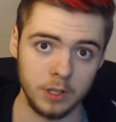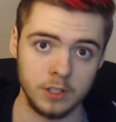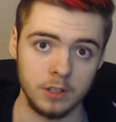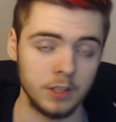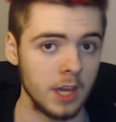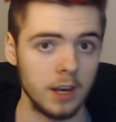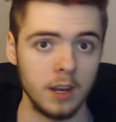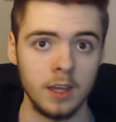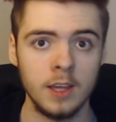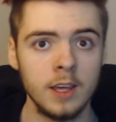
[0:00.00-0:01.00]
But until
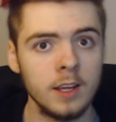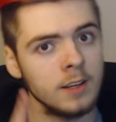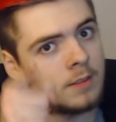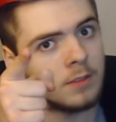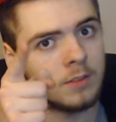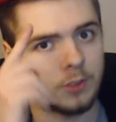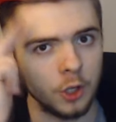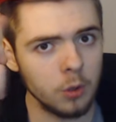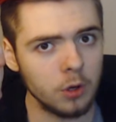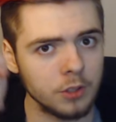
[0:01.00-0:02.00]
then,
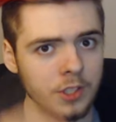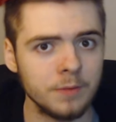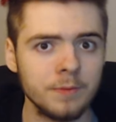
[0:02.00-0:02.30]
toodles.